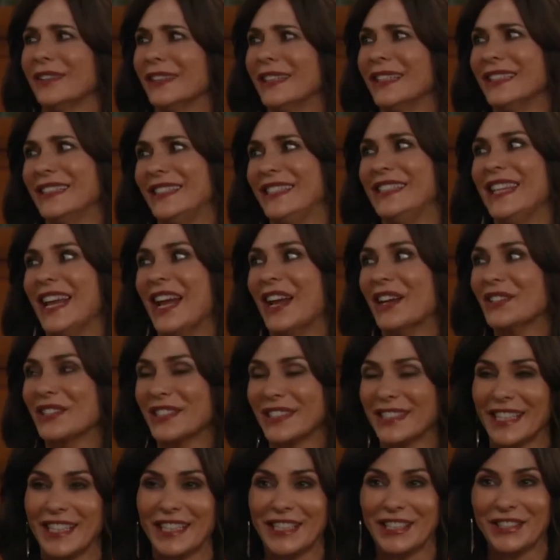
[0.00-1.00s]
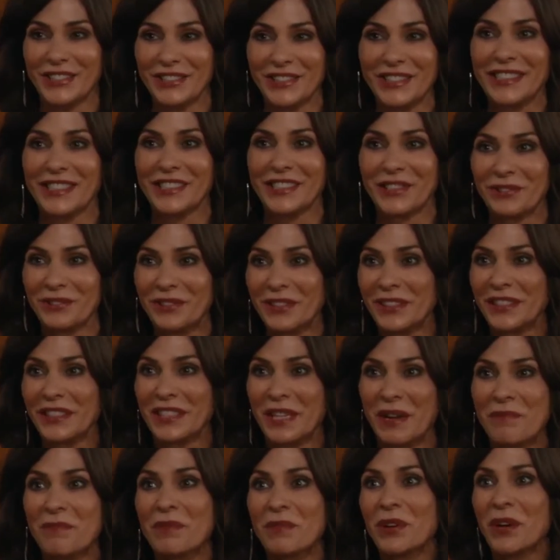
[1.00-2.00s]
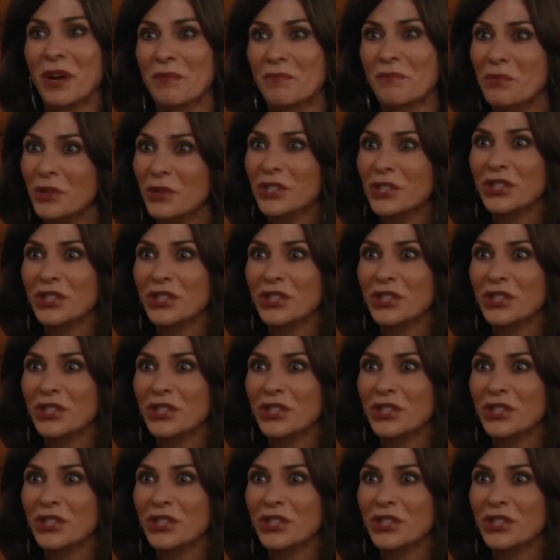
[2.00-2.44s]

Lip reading: It sounds like you did a real number on poor